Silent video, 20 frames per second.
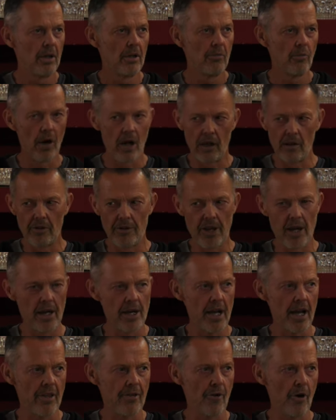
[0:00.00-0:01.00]
well, the
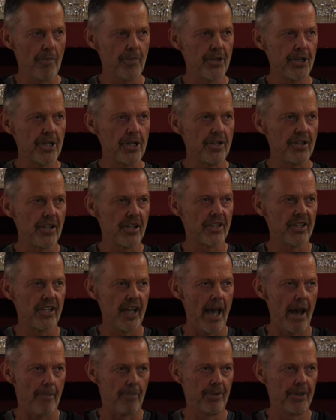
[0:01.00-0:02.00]
only other option is
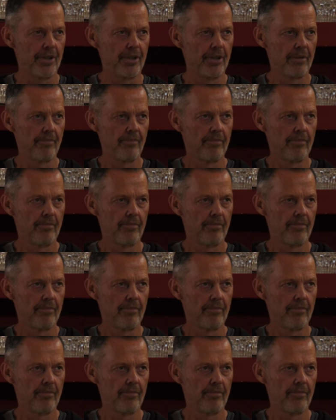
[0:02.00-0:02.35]
accept.